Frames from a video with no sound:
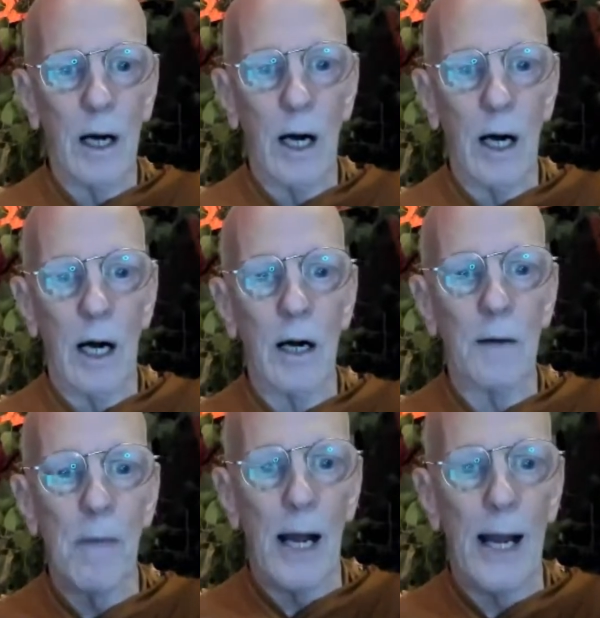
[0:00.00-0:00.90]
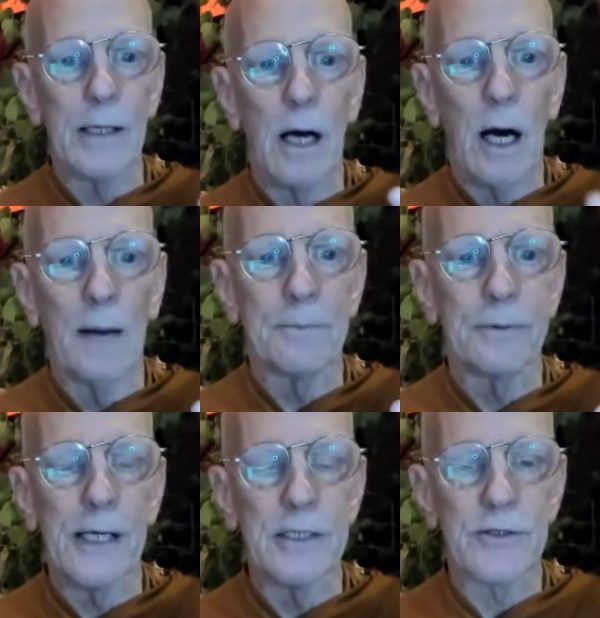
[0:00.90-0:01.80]
our mind
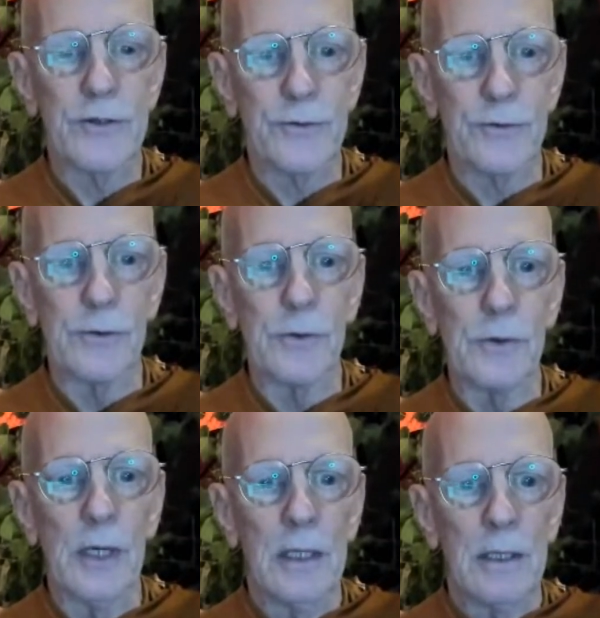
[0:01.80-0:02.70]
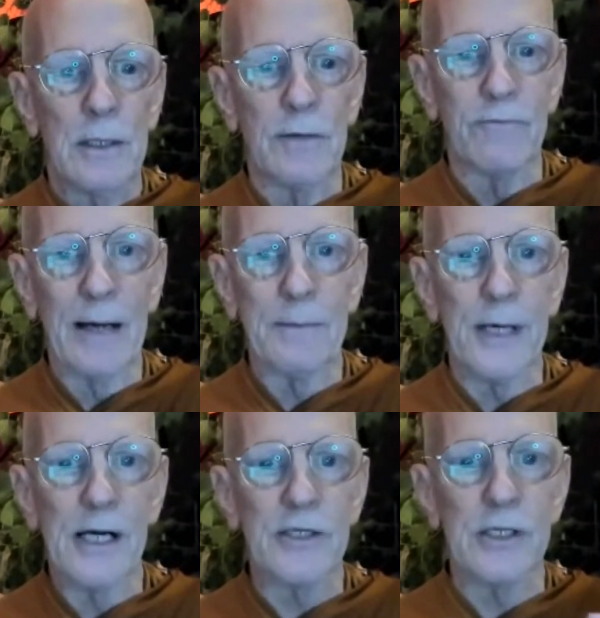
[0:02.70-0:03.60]
operates through the
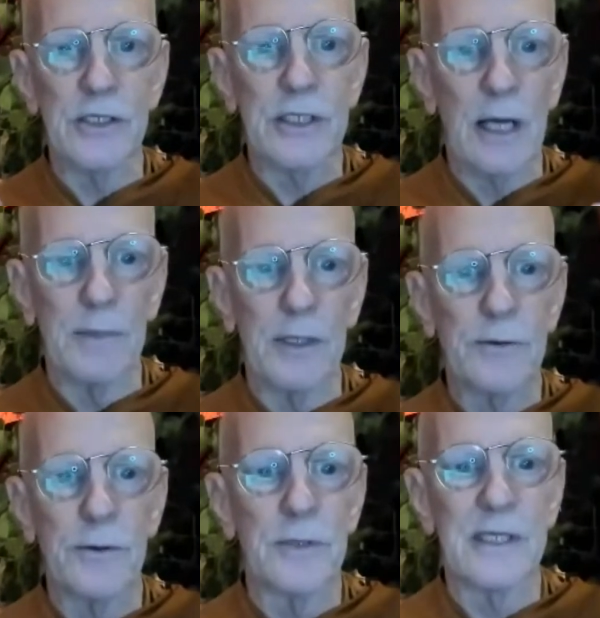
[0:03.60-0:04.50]
vibrations coming through the